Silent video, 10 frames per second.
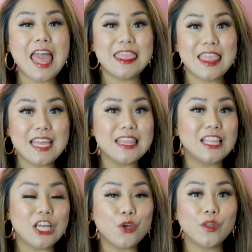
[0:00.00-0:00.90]
and then
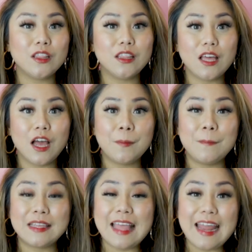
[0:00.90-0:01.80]
the liquid
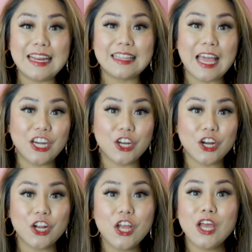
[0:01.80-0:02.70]
magnetic
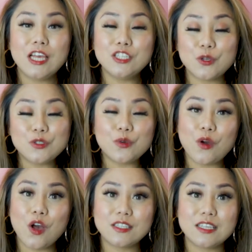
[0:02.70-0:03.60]
liner is also
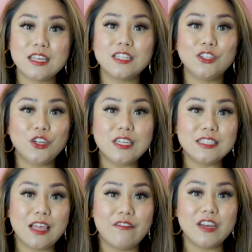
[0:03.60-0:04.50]
costing
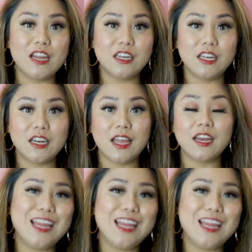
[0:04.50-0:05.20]
$37.99.